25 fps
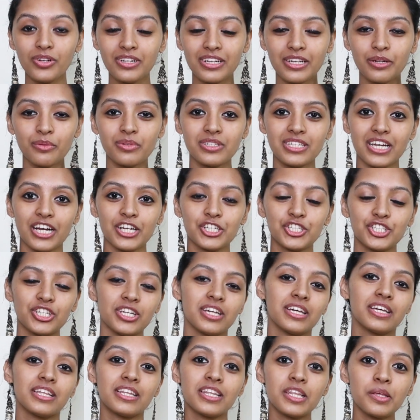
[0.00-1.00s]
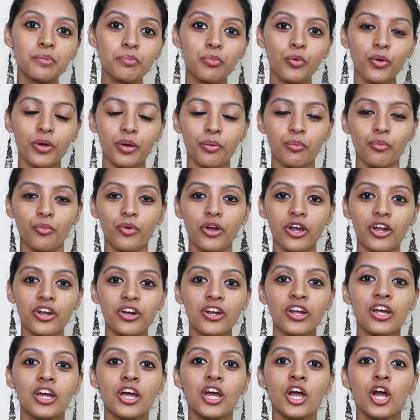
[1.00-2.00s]
It was actually a Hindi poem
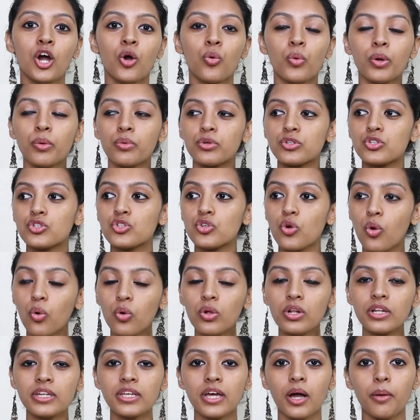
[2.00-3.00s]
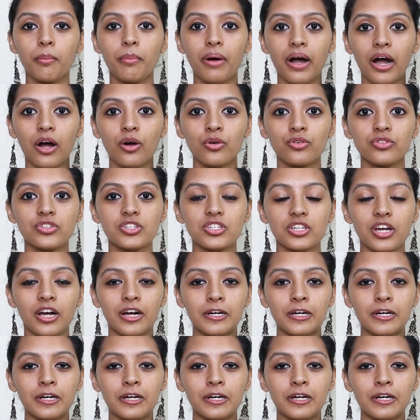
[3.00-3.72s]
where we were told about